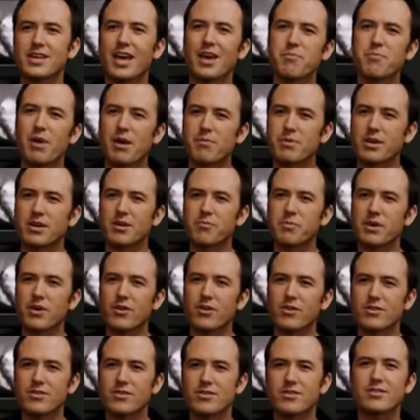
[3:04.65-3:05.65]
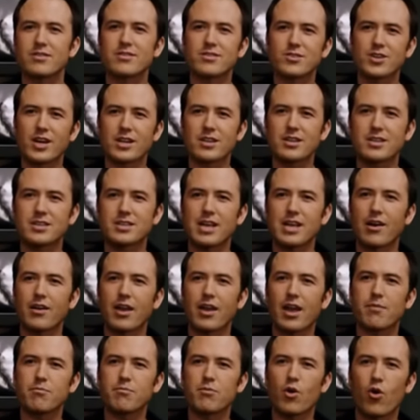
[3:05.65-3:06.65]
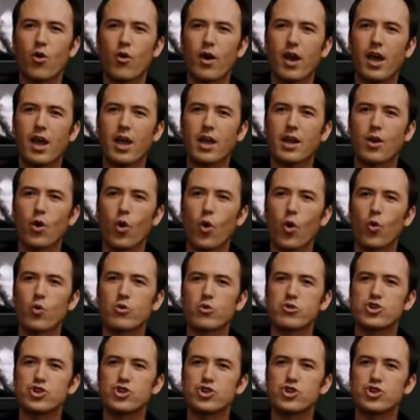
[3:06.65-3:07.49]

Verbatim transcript: can say, hey, baby, come here. Check this out, M-O-N-O-G-A-M-Y.